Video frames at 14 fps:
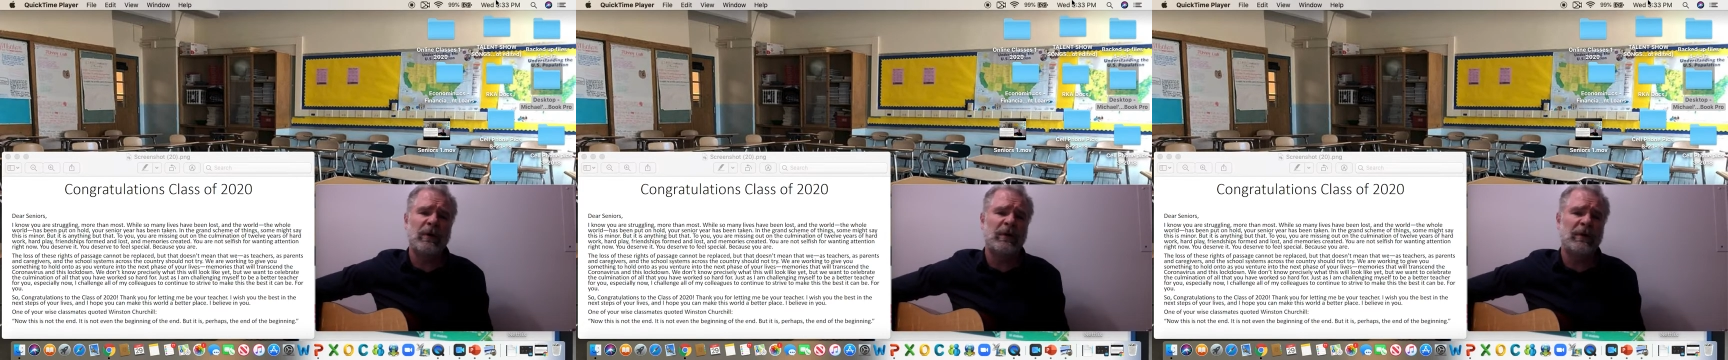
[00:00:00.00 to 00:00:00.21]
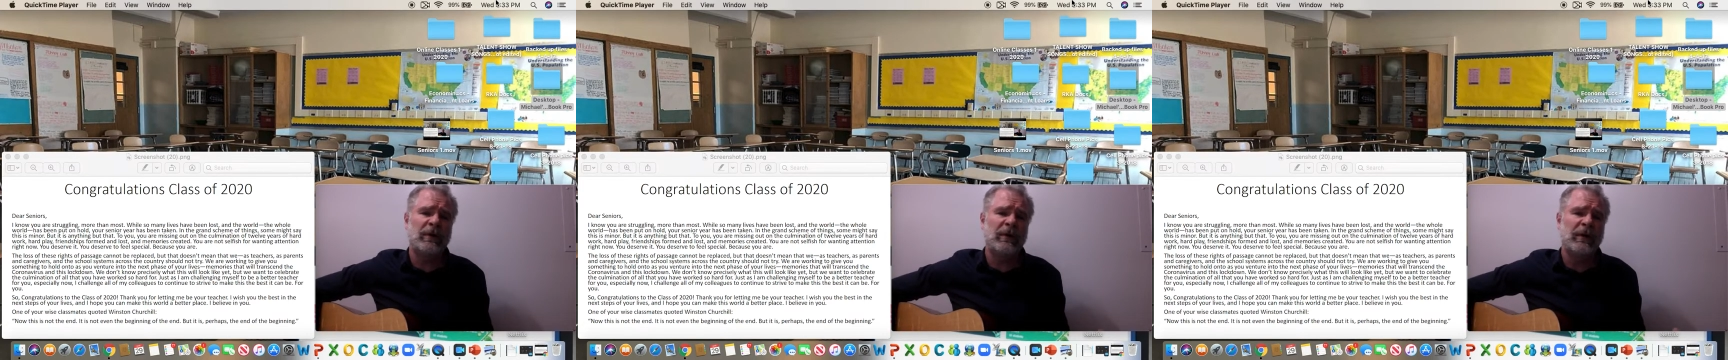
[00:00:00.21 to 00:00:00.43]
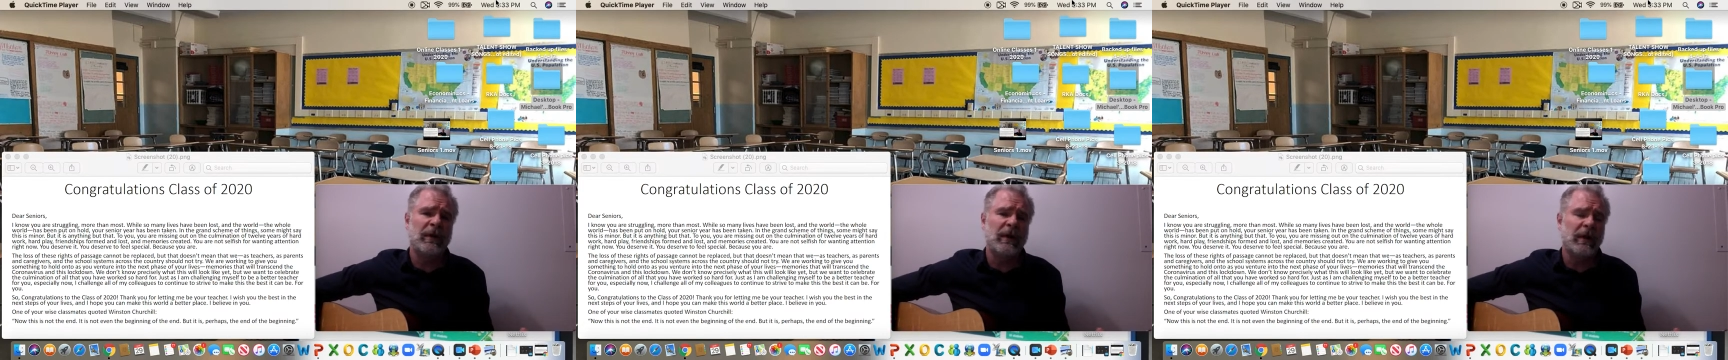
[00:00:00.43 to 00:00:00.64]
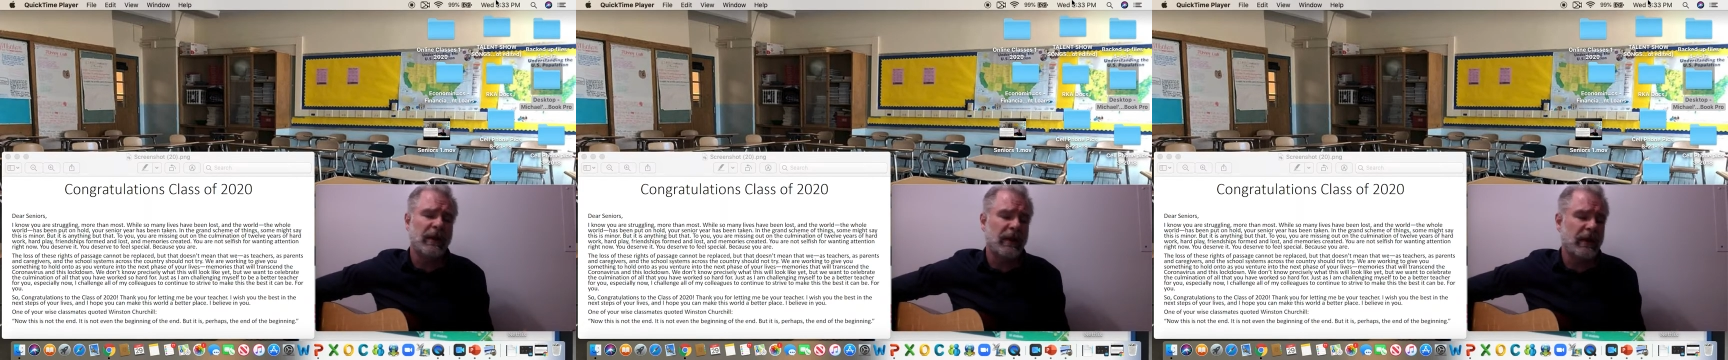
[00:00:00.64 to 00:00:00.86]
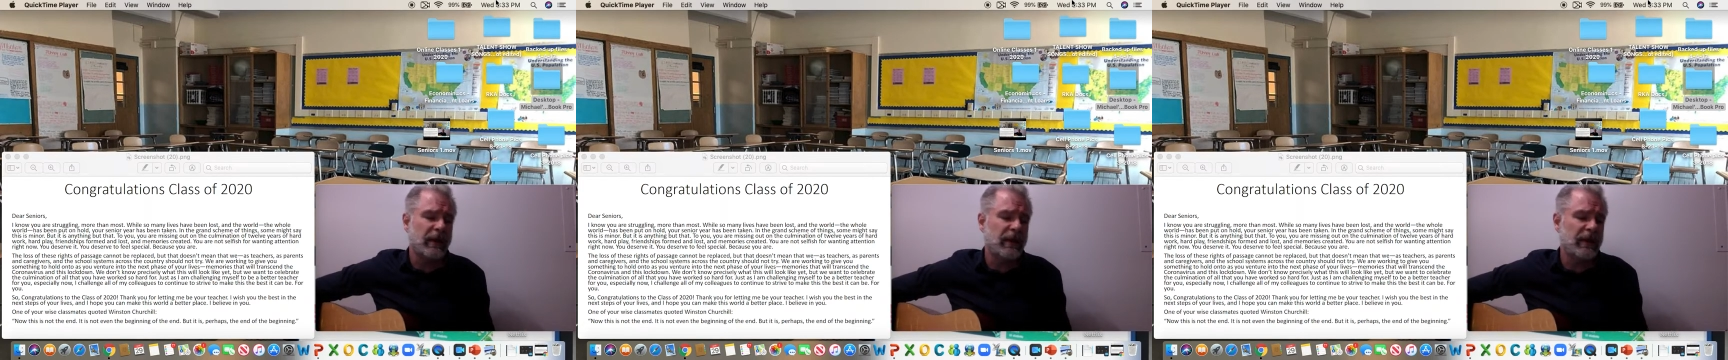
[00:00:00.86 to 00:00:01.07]

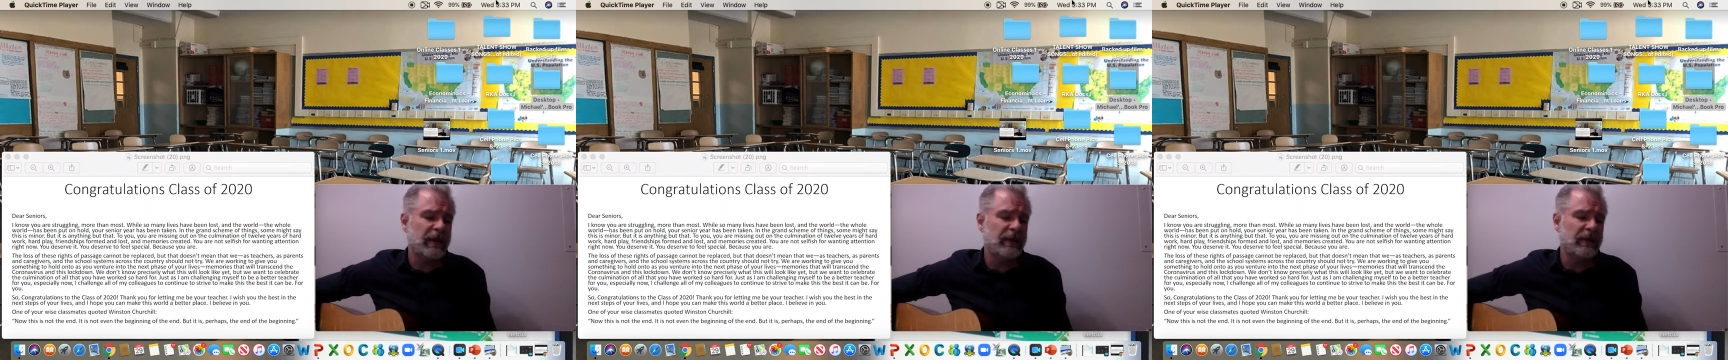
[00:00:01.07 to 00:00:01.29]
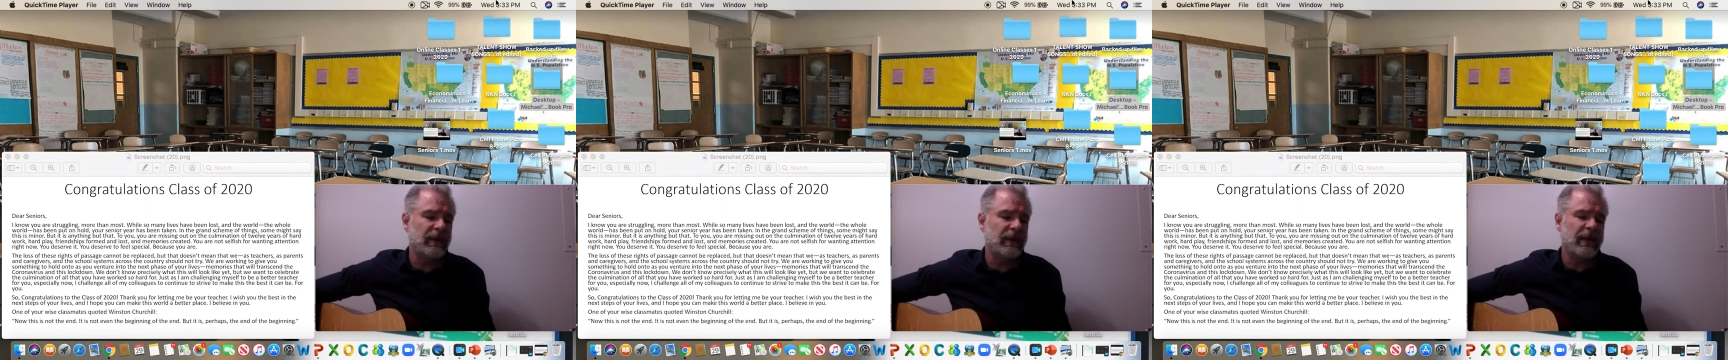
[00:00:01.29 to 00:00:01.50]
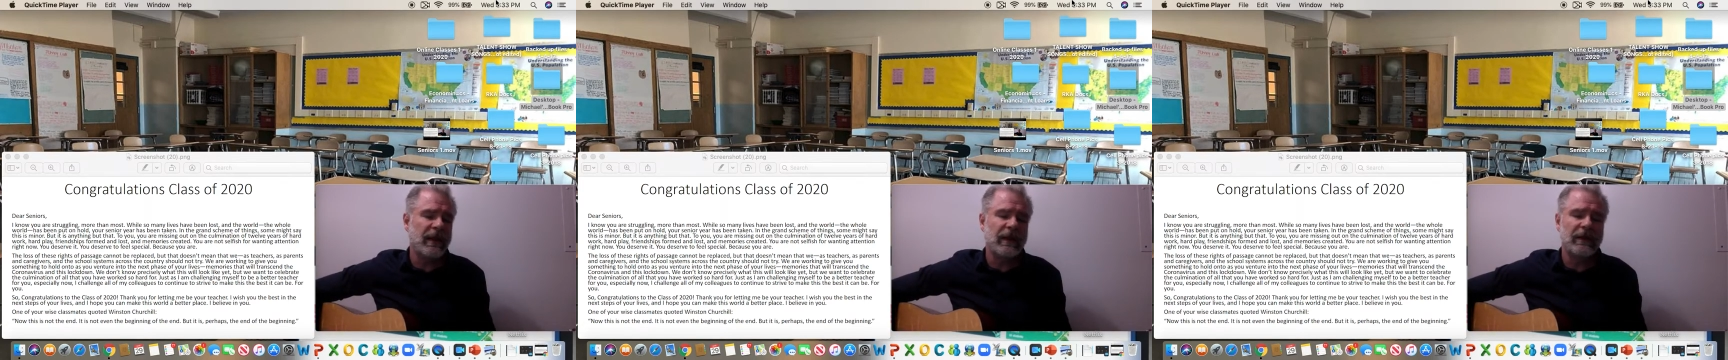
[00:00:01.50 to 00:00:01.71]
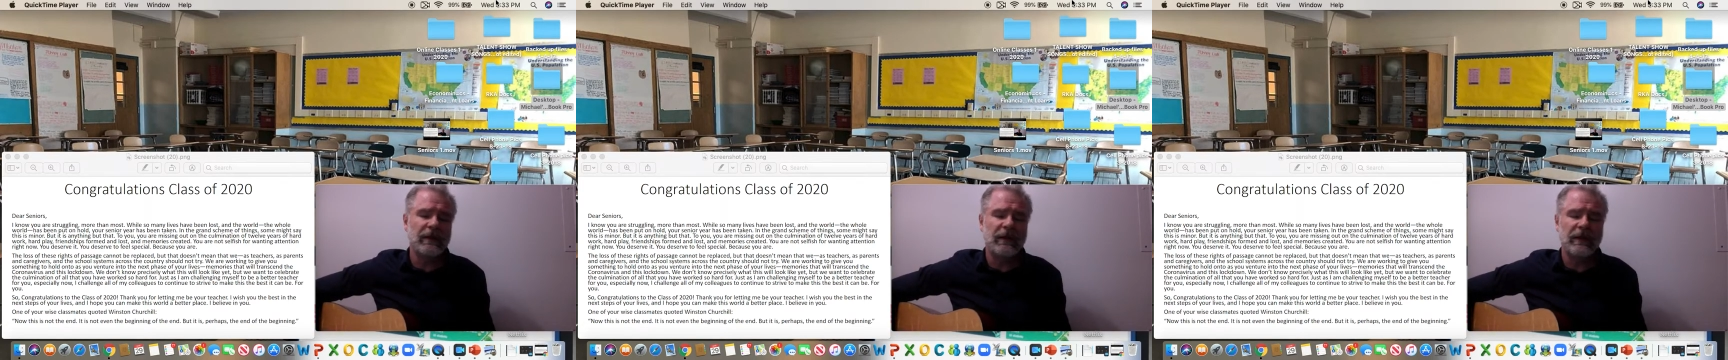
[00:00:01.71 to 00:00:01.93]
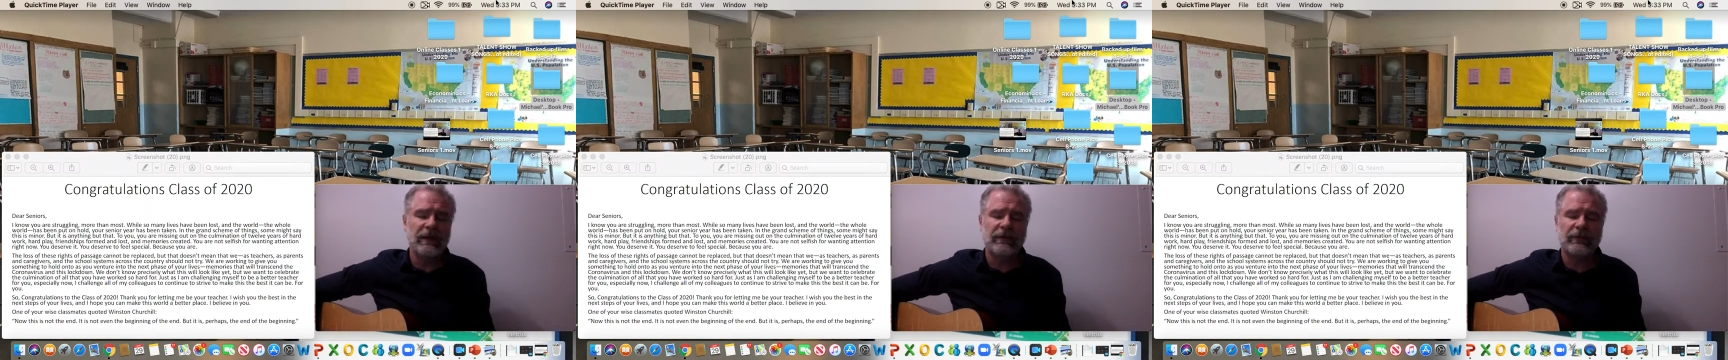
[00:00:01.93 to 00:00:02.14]
and in the end
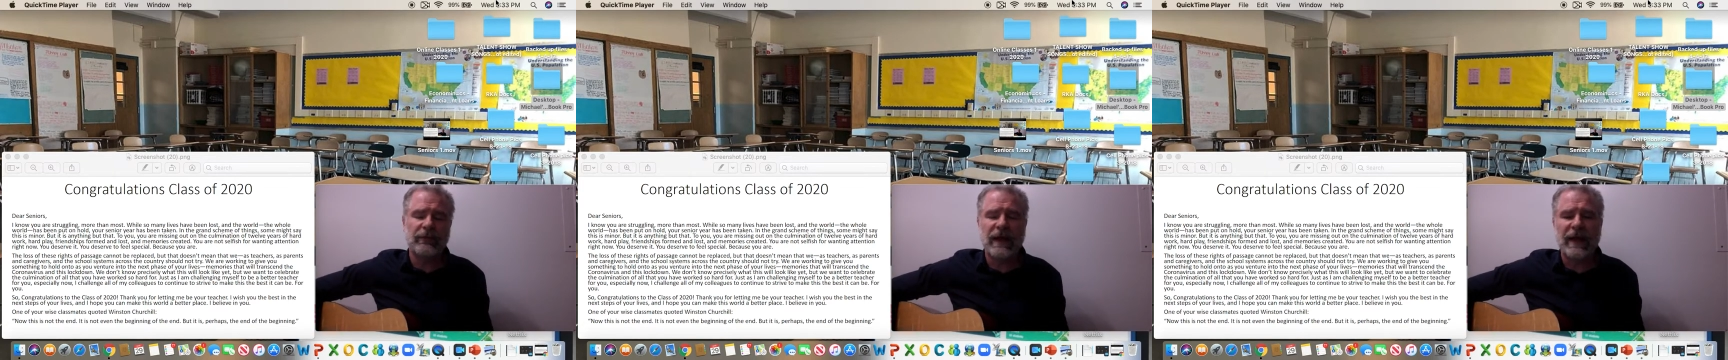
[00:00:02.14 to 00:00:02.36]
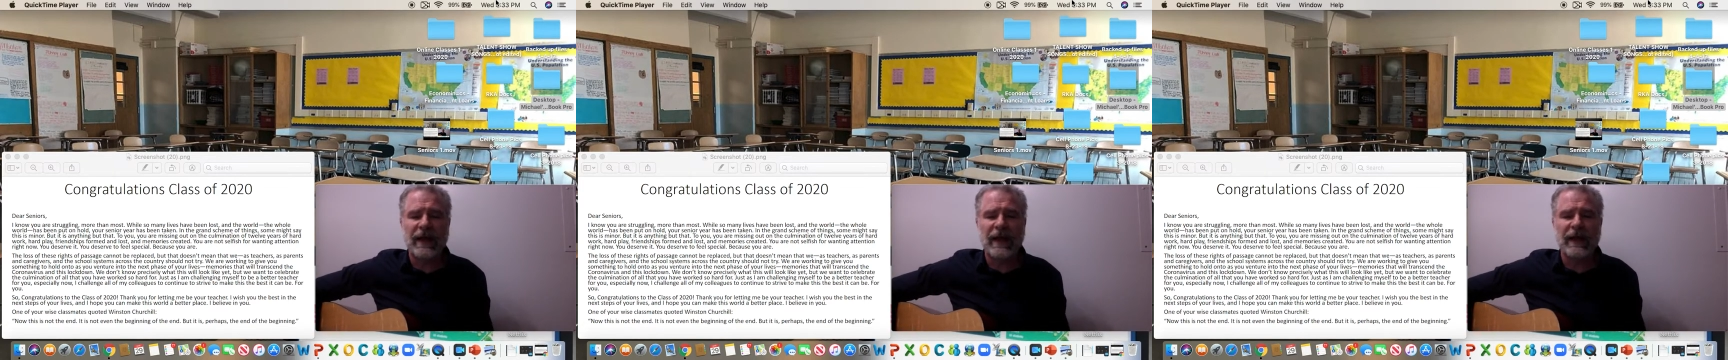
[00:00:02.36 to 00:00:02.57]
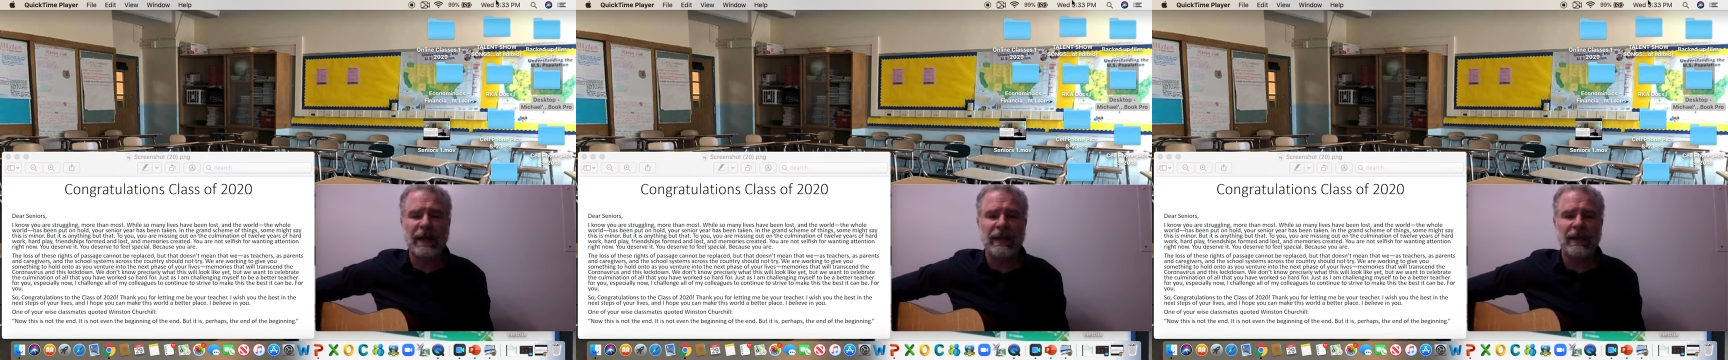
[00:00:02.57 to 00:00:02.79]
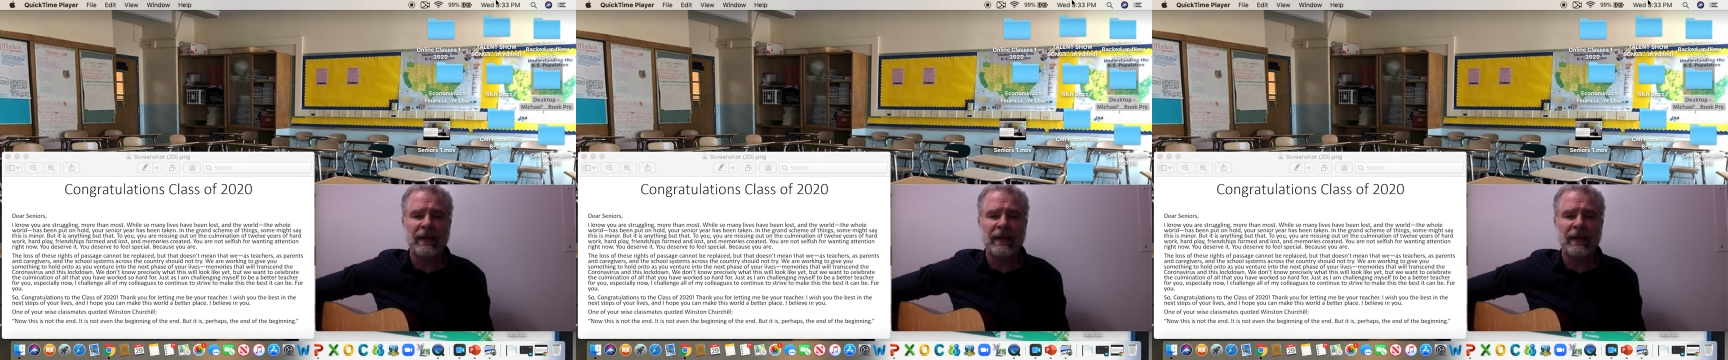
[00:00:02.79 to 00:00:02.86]
it's right.